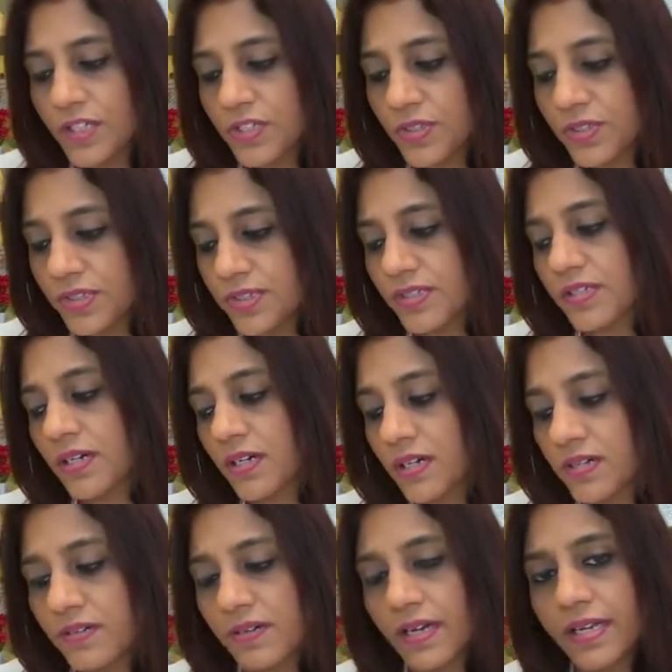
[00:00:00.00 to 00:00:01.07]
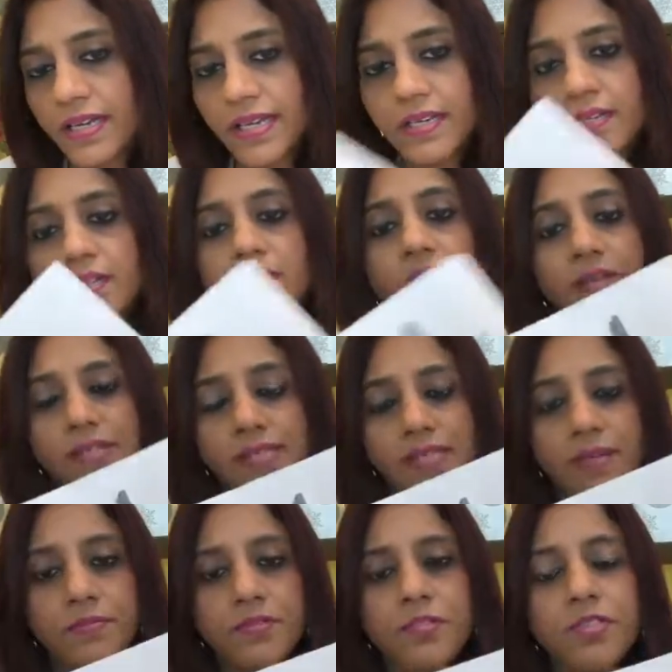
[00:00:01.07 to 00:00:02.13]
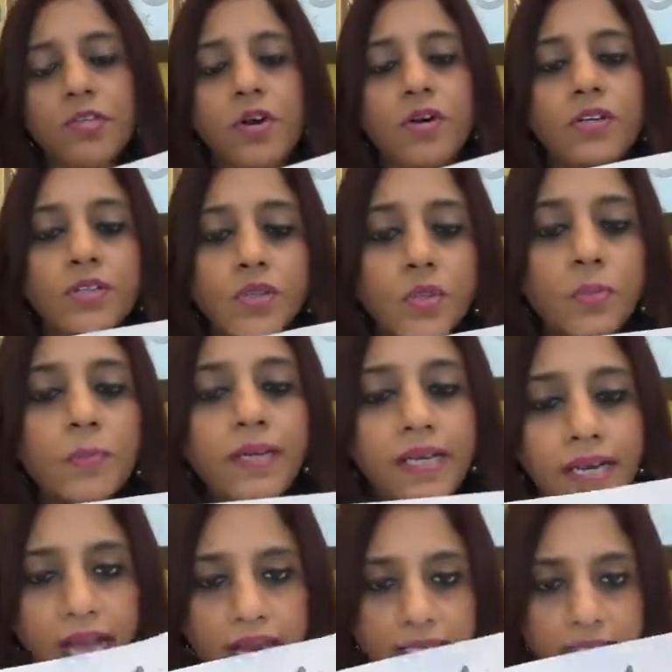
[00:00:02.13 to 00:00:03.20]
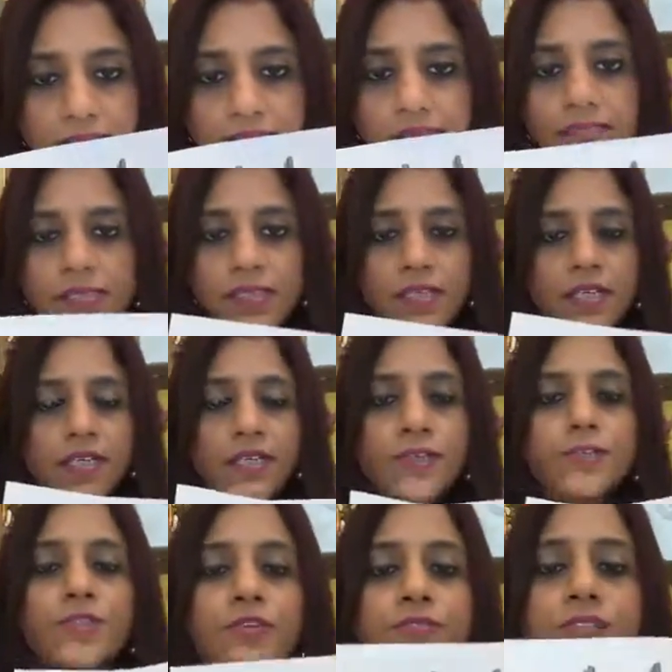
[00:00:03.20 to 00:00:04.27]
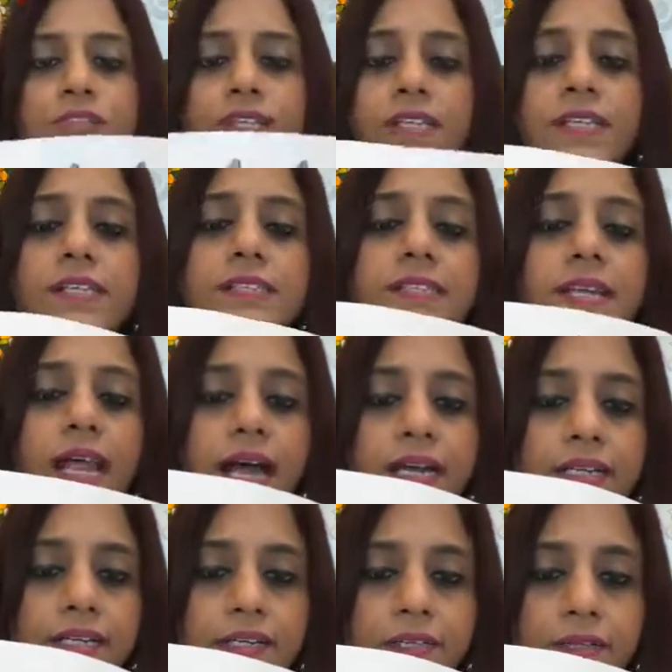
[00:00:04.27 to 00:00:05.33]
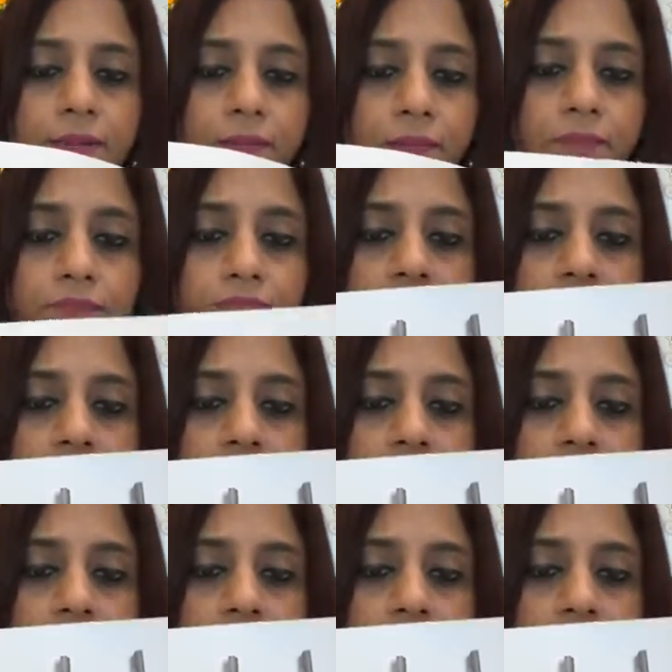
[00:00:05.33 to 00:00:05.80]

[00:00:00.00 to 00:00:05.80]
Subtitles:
So this is her, again, concept, which is called looping ladders. So if you see, there's a ladder here.